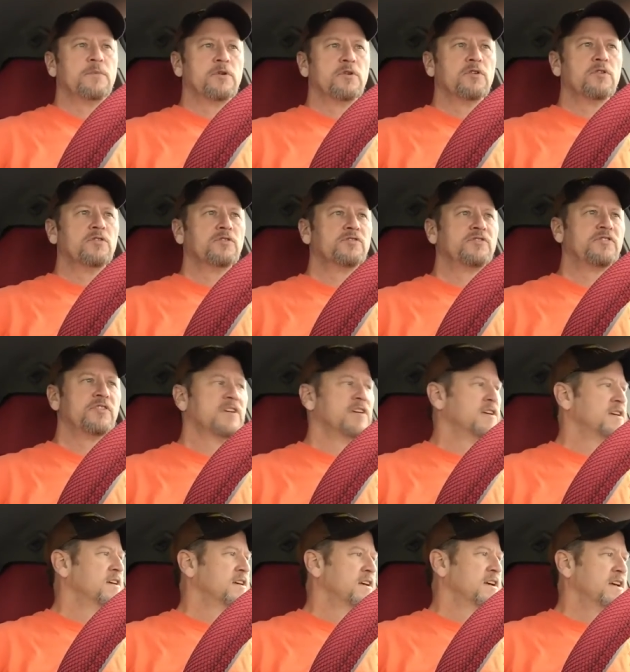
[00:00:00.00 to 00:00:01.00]
murals
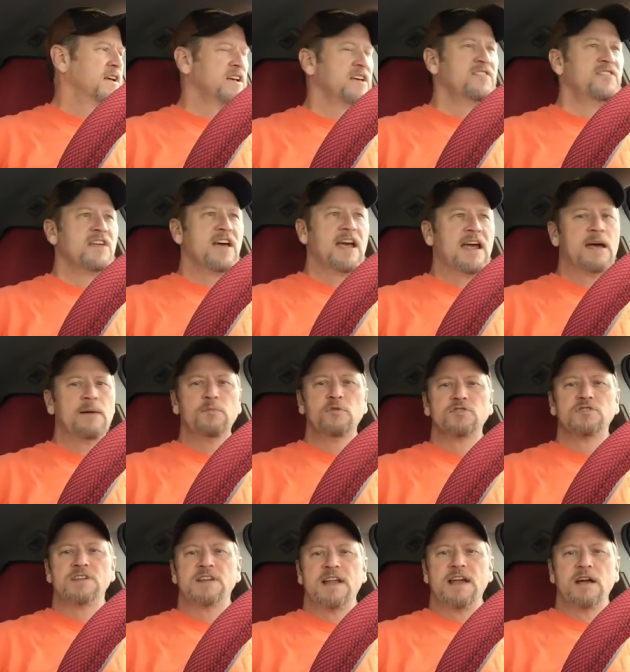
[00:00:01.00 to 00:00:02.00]
in the
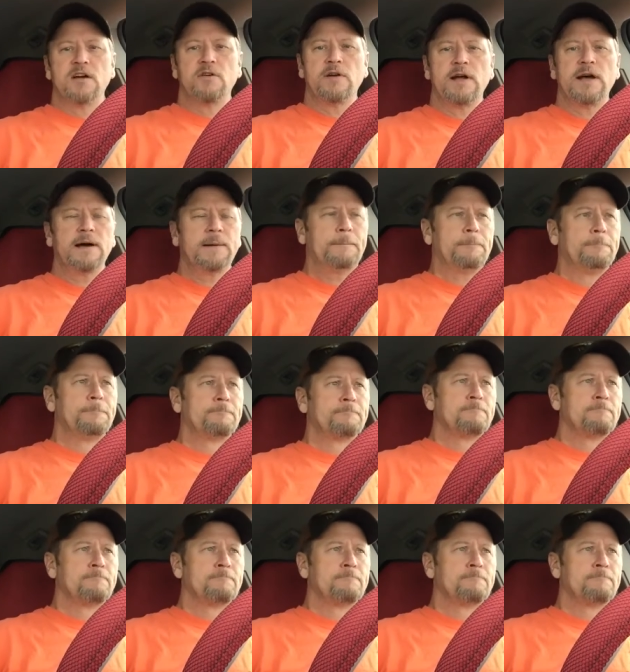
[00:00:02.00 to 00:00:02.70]
Hamilton area,